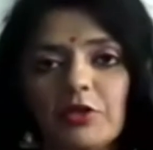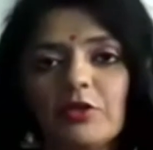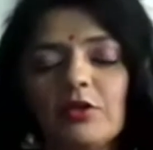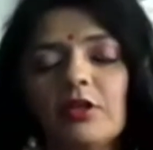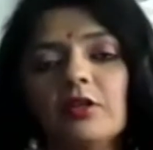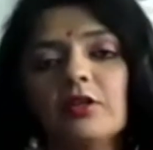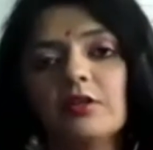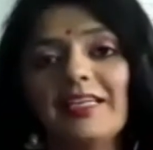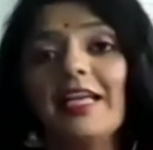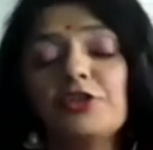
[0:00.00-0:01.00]
you know,
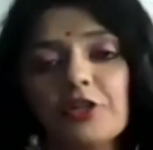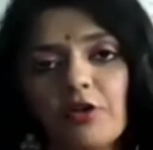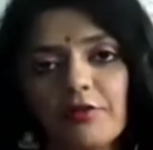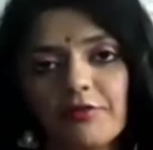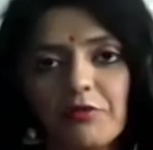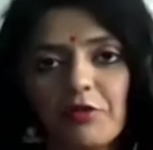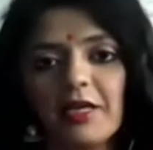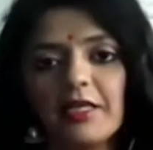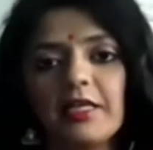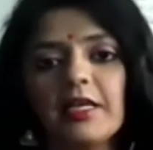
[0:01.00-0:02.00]
attention of
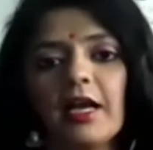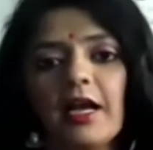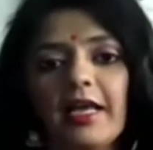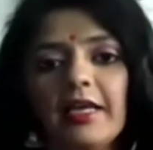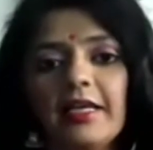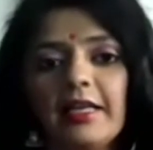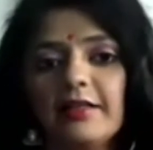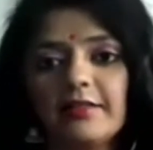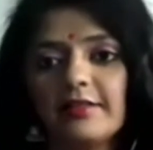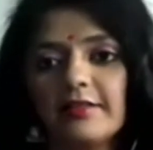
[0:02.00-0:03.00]
everybody. And
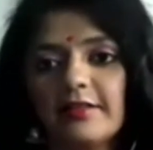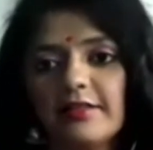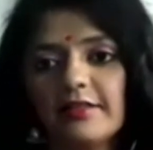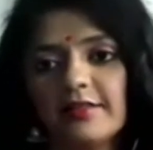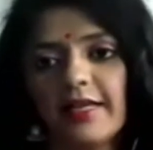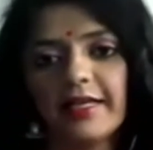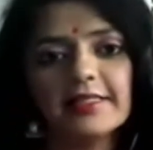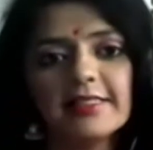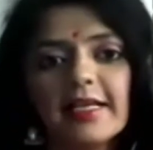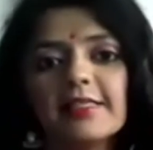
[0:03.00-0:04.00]
it like it
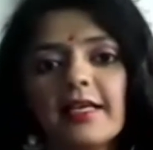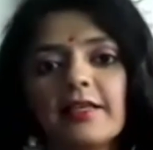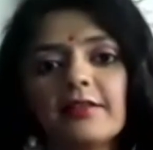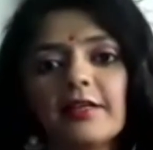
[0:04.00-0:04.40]
says that